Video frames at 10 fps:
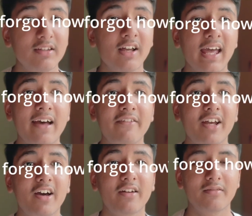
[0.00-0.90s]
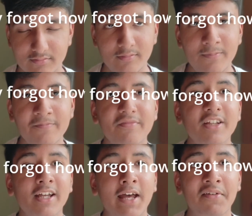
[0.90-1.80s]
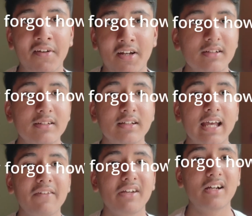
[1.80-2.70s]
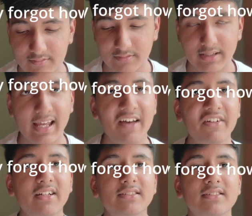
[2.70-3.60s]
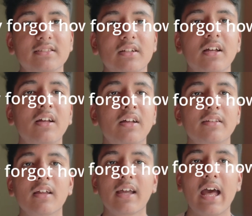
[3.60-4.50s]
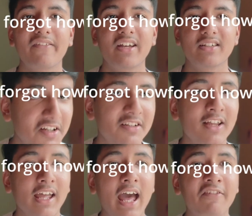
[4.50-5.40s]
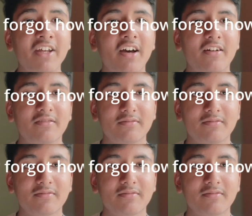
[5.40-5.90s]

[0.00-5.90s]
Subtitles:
The caveat, the caveat, the caveats, the caveats, the caveats, the caveat.